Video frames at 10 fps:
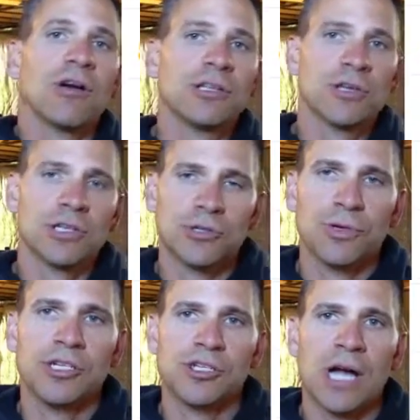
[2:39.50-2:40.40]
already took a
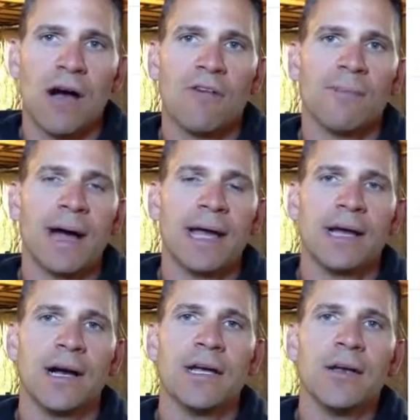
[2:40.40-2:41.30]
screenshot of
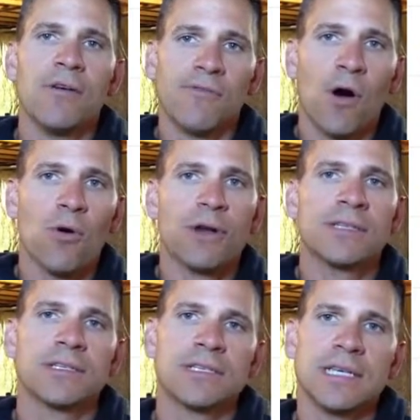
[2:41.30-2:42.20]
my phone
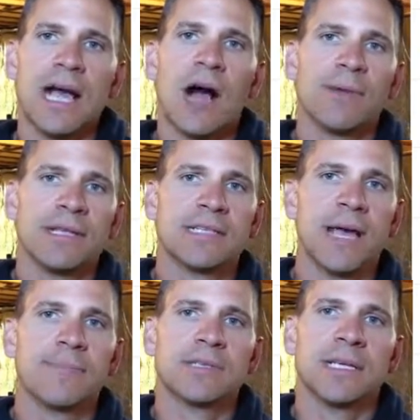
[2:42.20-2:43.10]
to see how many
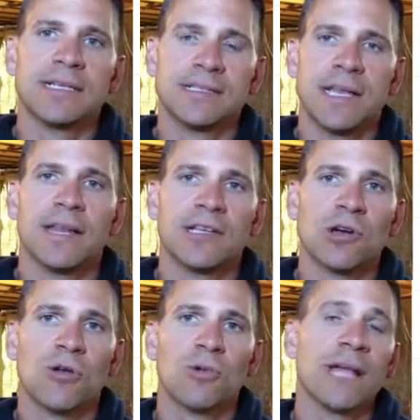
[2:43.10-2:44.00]
steps it said that I
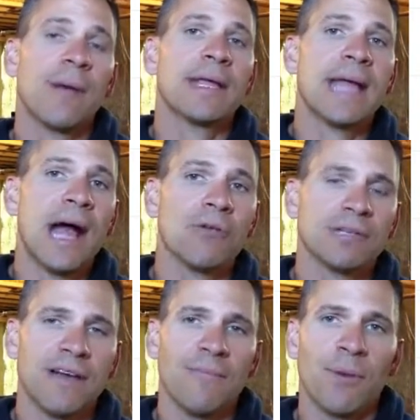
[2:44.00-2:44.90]
started with and how many
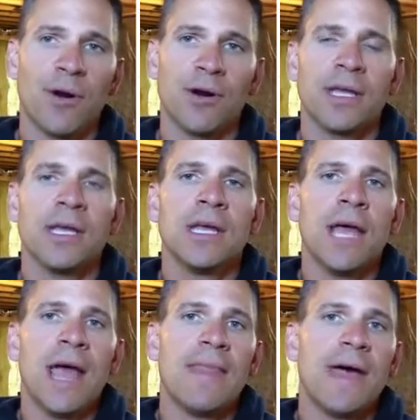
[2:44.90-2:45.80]
calories have burned,
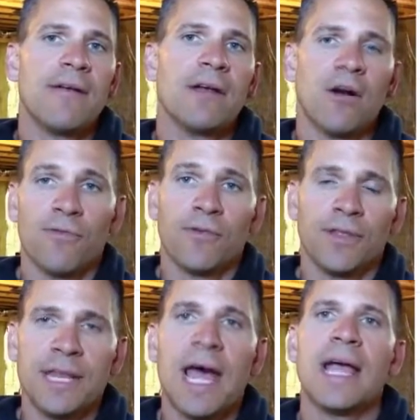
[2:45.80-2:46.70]
and then, or for
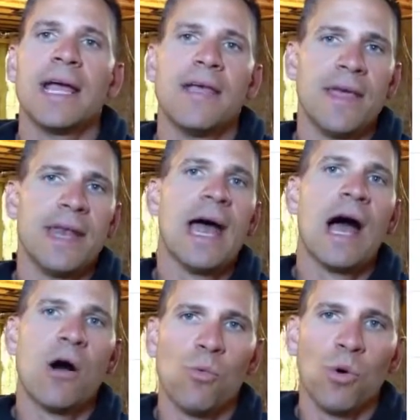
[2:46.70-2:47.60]
the day, and then
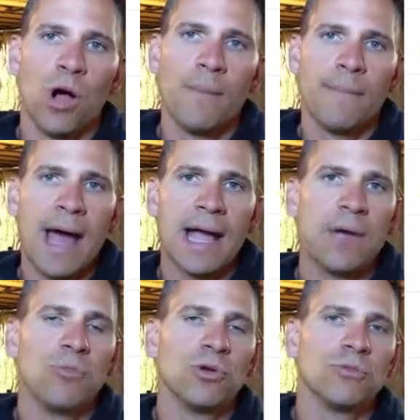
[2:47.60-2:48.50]
now we'll come back
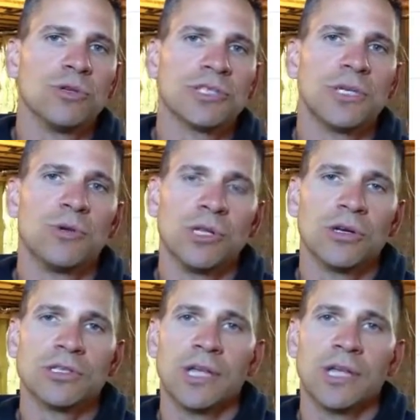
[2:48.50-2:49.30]
and we'll see what it looks